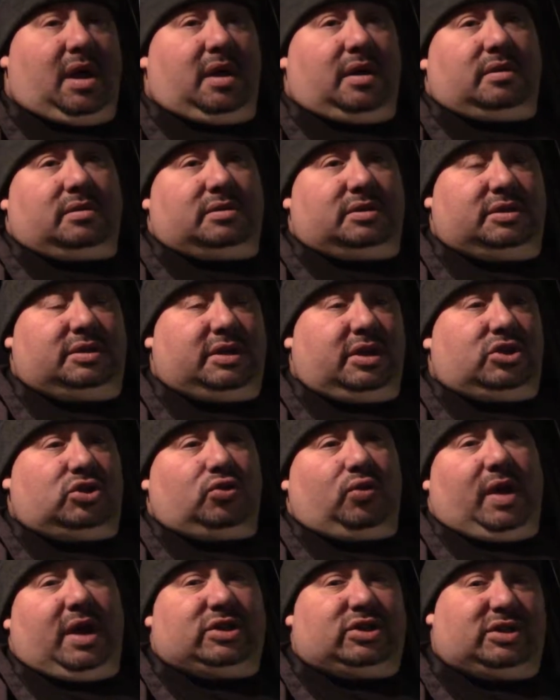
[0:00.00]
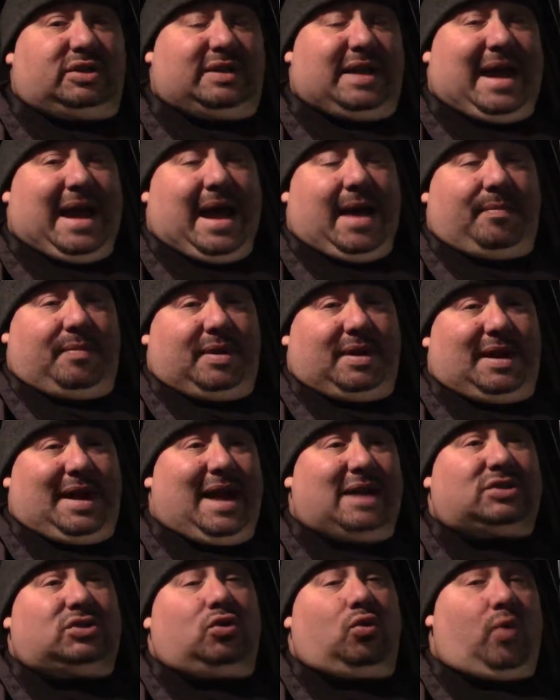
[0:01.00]
situations that happen
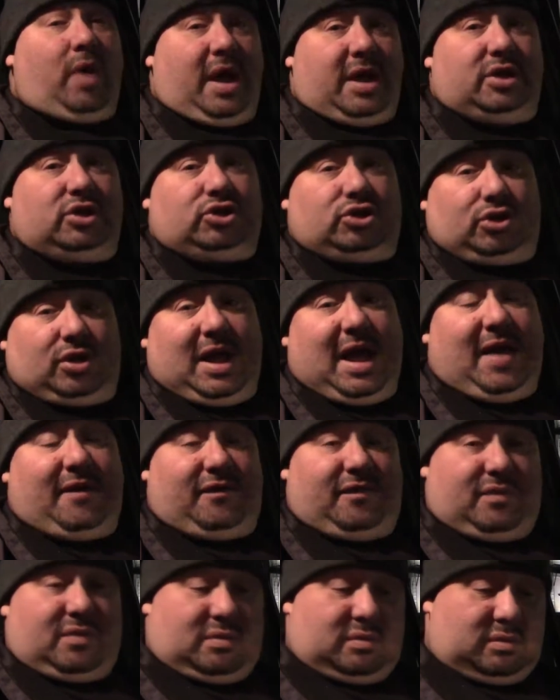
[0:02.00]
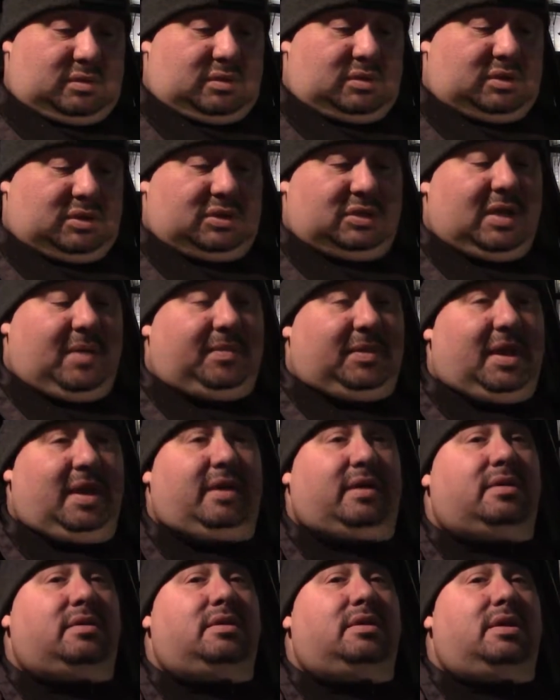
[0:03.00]
as to why you should have
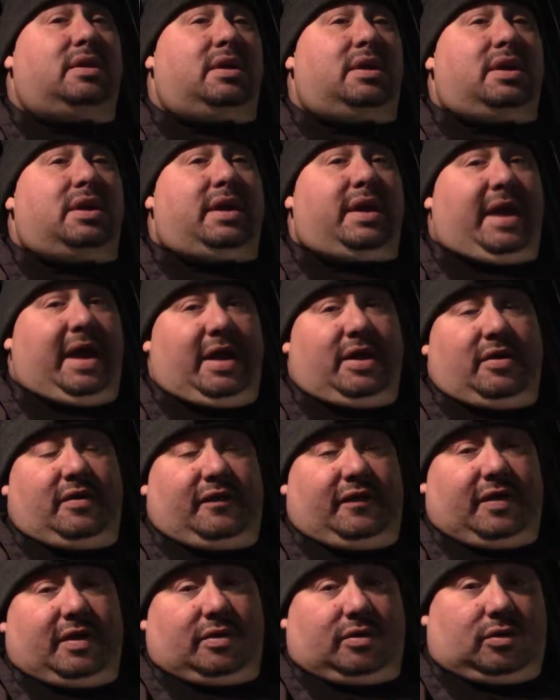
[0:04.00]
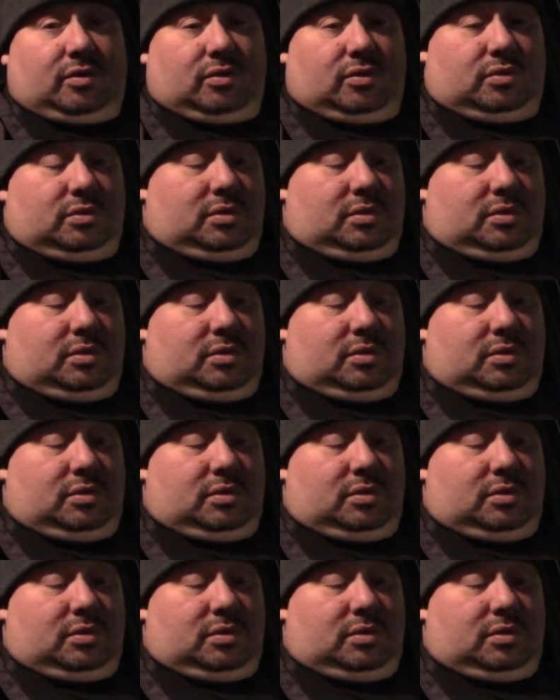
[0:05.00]
something in your vehicle.